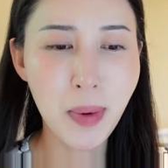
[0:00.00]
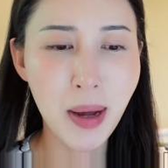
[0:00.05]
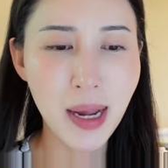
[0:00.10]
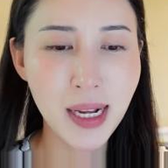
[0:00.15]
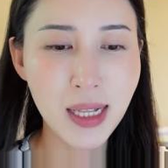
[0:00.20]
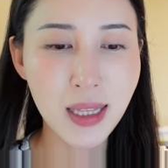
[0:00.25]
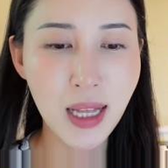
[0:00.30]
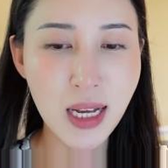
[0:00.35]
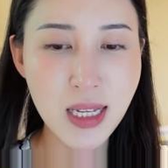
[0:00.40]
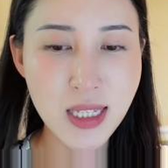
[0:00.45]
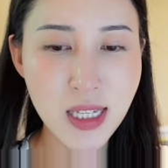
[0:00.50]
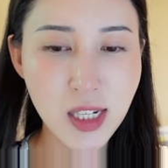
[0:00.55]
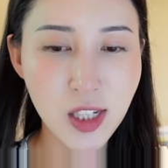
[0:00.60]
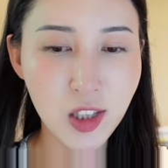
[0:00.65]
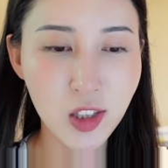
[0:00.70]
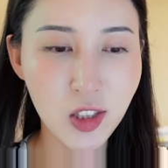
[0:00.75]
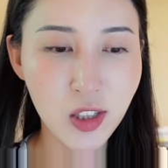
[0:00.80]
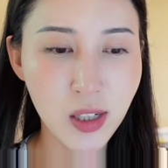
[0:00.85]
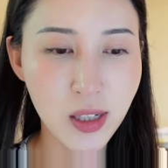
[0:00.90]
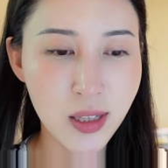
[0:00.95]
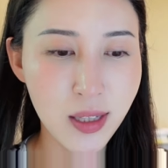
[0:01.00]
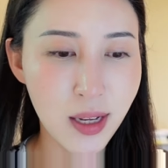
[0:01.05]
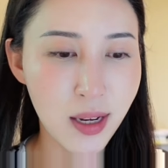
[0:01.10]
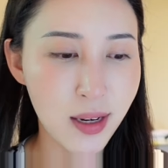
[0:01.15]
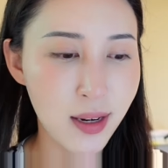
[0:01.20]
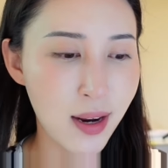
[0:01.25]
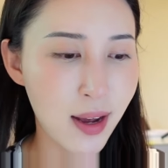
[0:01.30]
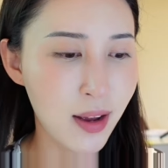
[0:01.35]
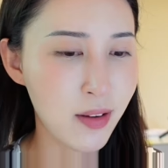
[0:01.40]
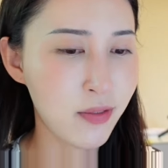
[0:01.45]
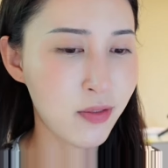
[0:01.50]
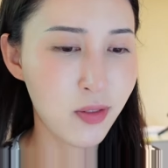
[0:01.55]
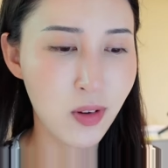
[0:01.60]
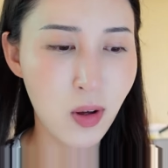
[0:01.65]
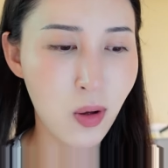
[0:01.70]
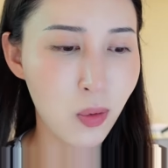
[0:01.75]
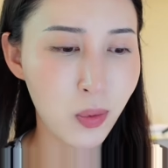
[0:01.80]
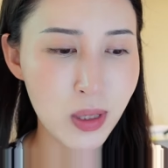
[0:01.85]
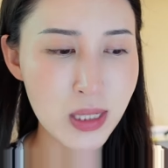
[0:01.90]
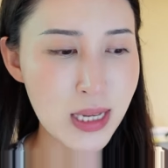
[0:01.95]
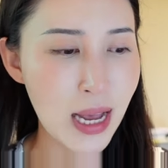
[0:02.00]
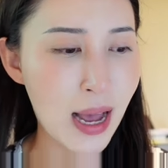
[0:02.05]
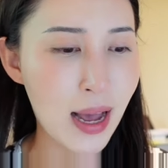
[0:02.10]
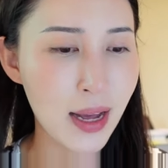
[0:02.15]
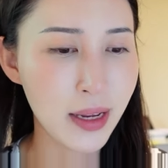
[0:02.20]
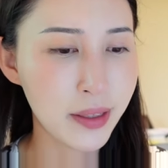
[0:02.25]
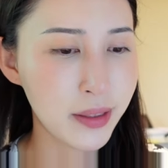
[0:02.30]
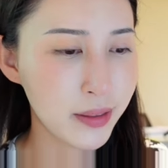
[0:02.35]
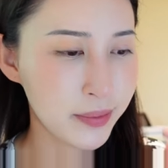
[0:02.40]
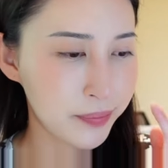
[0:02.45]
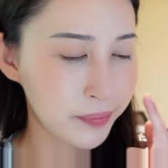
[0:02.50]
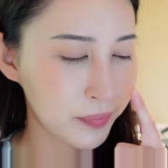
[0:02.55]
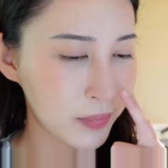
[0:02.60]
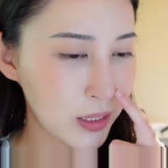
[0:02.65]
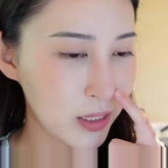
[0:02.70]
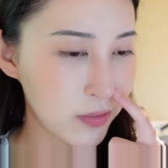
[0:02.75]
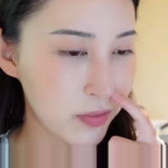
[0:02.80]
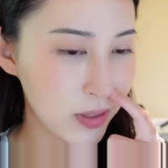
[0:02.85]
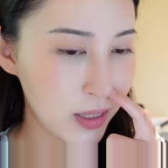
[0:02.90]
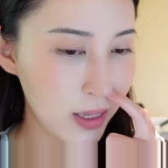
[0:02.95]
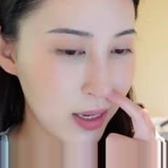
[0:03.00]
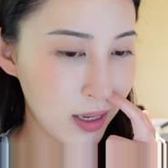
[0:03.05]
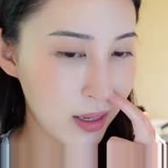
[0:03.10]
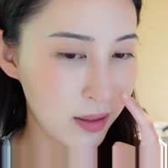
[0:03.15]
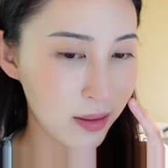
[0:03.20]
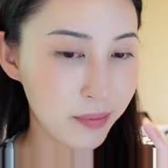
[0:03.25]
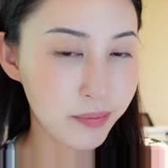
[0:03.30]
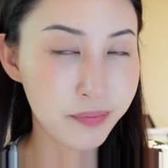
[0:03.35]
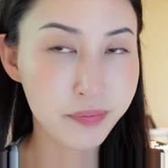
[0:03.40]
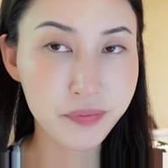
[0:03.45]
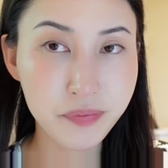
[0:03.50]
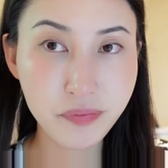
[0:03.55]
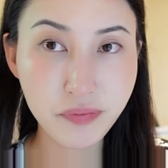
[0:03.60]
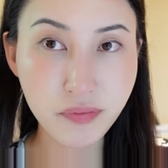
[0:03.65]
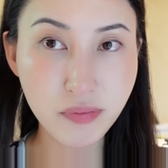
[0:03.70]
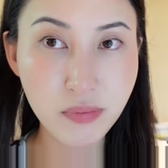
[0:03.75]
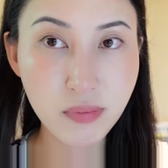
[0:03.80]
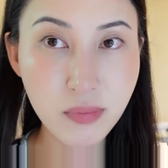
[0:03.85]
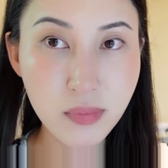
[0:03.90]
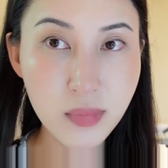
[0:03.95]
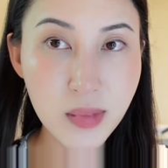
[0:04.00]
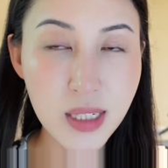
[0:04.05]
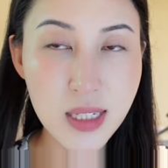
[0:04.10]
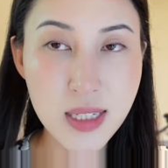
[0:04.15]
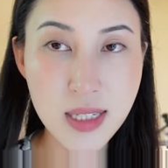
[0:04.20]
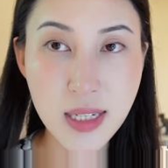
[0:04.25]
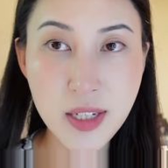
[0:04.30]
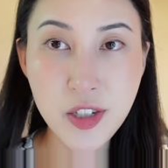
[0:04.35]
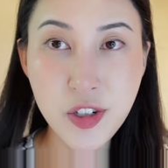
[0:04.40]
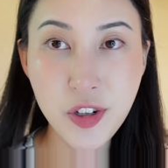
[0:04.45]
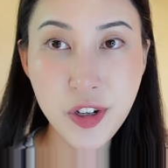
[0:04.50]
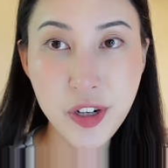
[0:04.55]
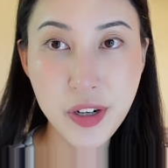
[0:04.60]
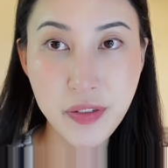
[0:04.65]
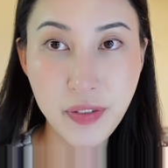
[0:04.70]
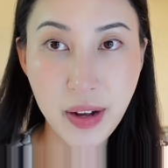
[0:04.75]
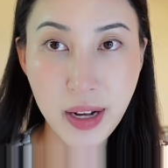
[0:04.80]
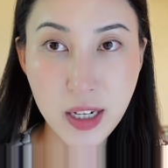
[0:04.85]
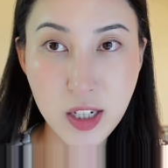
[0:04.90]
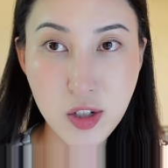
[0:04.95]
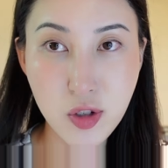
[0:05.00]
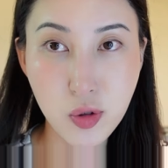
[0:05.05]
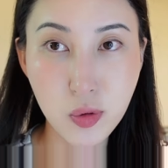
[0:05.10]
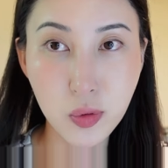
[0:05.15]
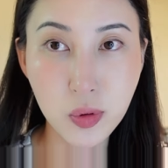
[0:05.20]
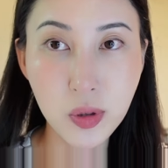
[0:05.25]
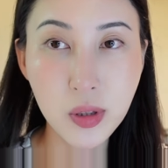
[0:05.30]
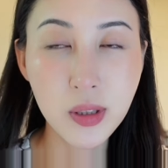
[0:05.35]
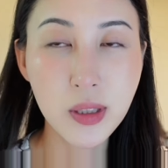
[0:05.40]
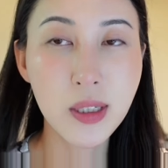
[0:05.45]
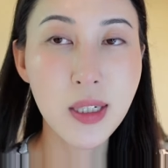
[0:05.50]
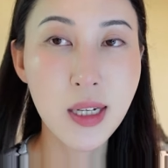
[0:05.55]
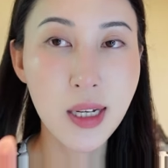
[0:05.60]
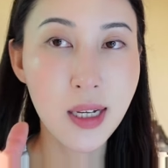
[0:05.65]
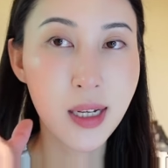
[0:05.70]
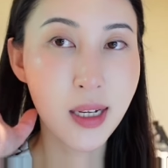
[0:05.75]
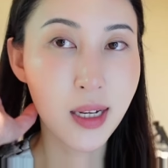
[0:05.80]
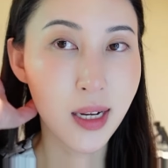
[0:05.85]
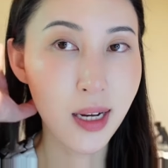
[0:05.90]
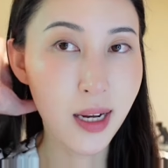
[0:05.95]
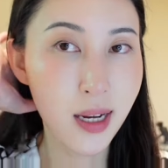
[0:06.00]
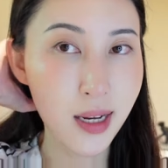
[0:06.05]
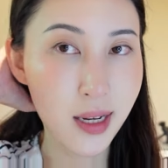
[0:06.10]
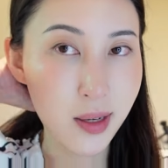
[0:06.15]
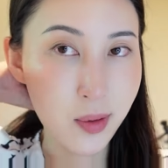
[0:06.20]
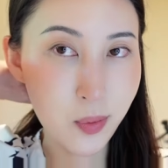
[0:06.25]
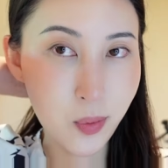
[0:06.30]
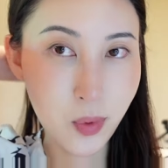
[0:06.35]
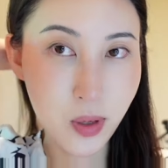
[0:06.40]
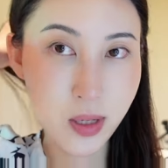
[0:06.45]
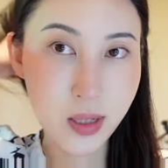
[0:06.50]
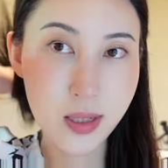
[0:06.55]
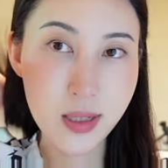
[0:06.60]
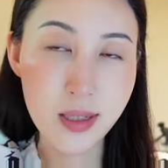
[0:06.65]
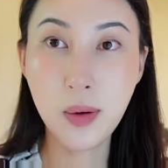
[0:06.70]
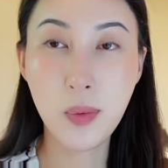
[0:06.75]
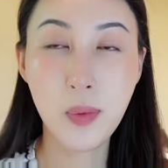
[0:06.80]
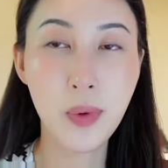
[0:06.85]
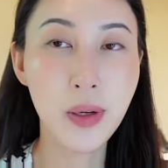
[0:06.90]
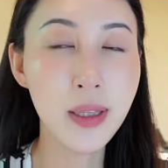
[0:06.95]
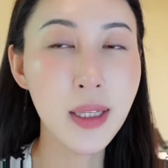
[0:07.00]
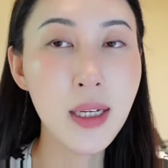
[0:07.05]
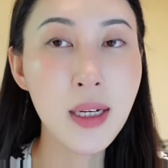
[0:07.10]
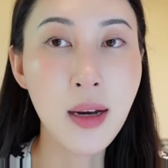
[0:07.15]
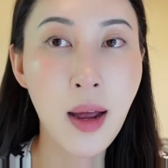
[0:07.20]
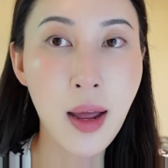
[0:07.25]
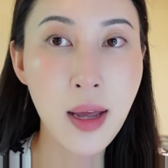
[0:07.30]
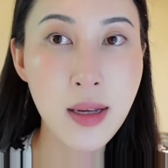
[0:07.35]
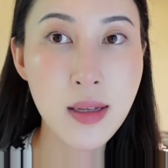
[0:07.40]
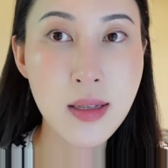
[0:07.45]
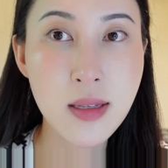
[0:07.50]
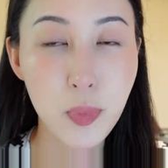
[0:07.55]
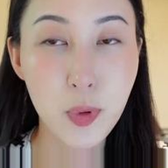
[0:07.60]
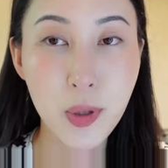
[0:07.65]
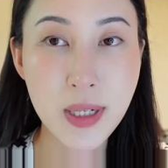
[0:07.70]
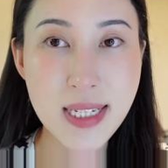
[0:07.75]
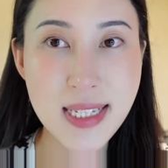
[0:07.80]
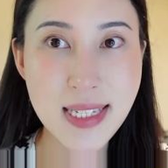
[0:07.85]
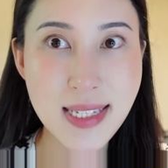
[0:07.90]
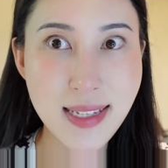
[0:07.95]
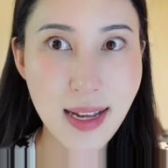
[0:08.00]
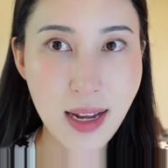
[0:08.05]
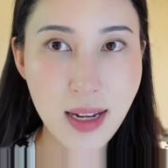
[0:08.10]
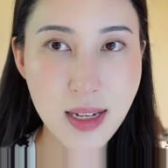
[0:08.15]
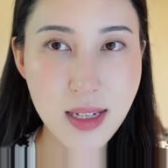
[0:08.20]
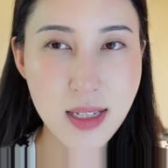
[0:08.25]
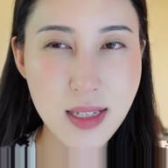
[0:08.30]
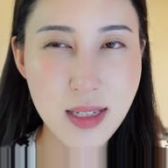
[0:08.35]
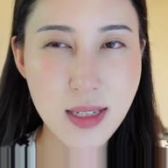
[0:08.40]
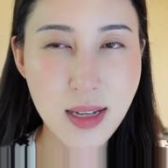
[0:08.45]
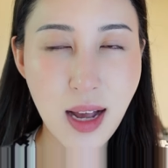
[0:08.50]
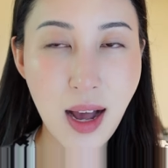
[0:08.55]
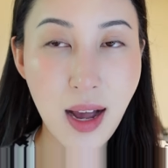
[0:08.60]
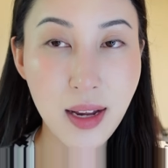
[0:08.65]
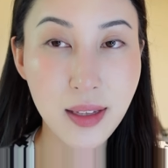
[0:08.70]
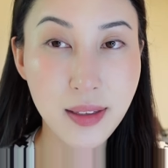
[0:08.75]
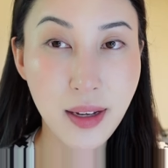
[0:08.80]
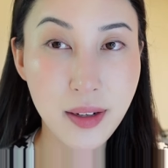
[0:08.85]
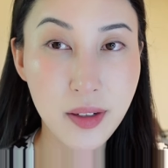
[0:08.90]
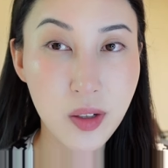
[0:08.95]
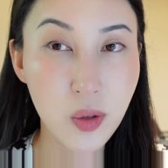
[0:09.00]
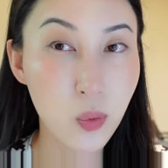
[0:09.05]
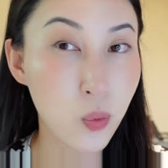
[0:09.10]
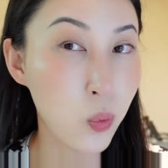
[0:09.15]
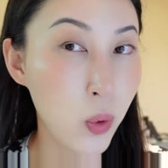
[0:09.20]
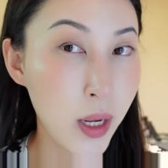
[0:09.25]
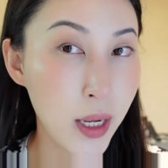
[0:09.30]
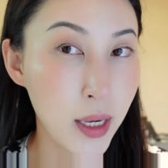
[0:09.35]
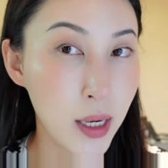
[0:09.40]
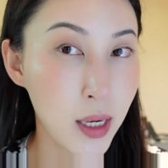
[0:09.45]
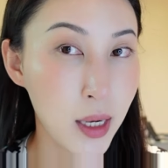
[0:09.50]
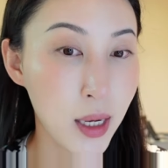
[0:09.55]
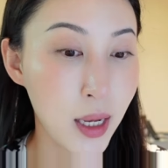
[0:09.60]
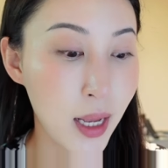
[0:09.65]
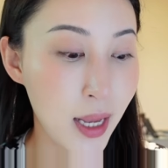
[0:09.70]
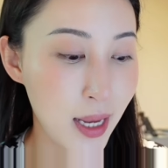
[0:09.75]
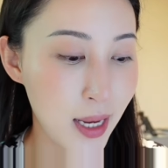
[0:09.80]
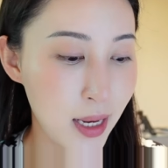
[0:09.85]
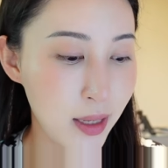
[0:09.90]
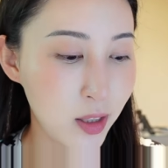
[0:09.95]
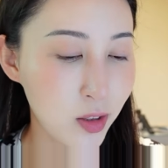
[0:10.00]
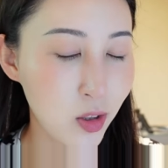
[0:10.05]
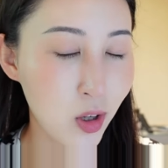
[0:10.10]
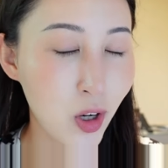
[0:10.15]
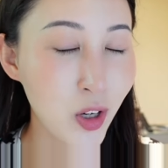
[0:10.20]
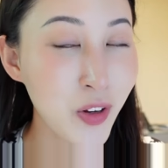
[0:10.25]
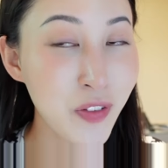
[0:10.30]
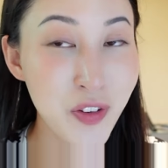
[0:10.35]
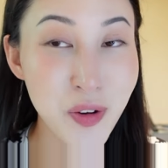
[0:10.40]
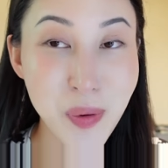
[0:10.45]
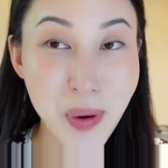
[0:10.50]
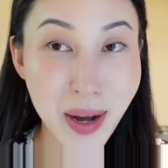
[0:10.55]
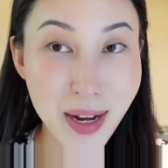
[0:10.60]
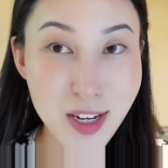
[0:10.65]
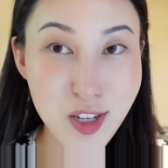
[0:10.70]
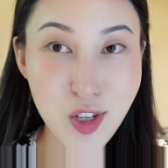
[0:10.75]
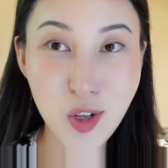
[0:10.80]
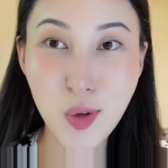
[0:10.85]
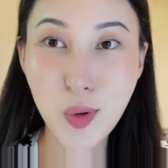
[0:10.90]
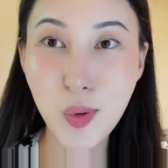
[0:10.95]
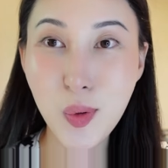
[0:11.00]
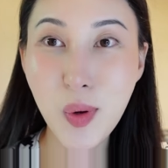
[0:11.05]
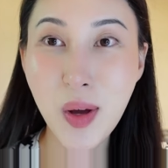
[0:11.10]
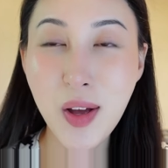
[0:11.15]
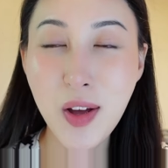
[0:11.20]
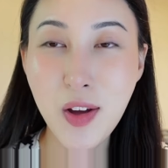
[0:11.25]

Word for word: my classic look that I've always had, even in senior year of high school, uh, was a really nice, precise eyeliner wing. And a lot of you guys who